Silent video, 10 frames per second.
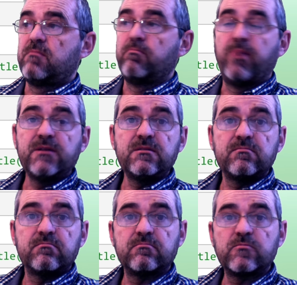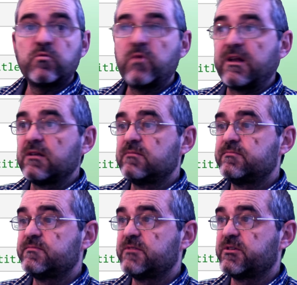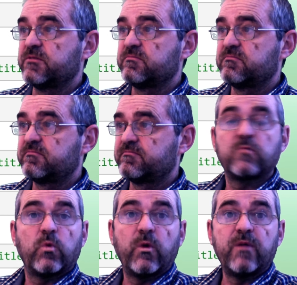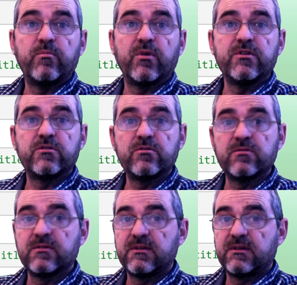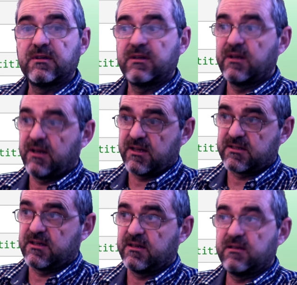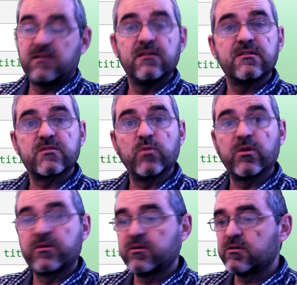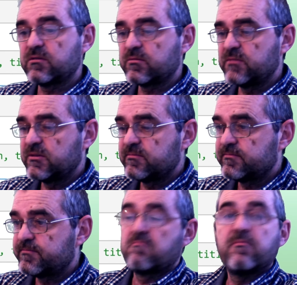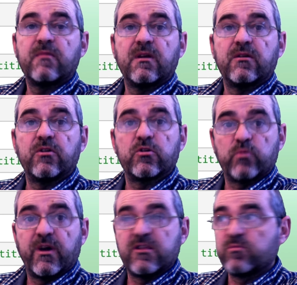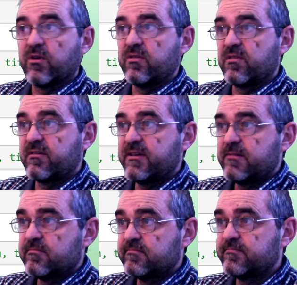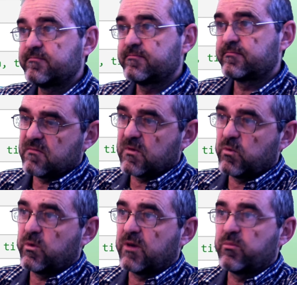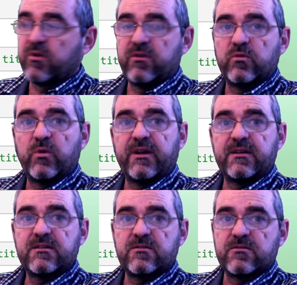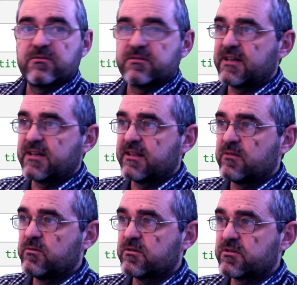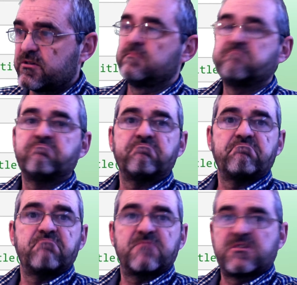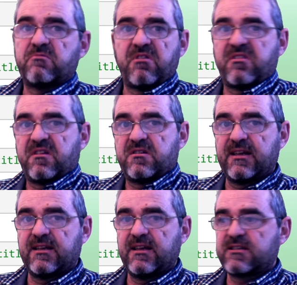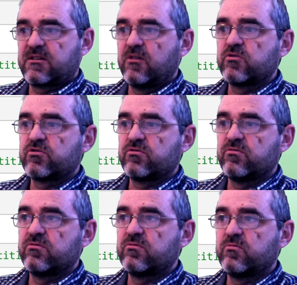But, 1.2 has a smaller norm, not 1.3. 1.1 is also slightly worse. So with an S close to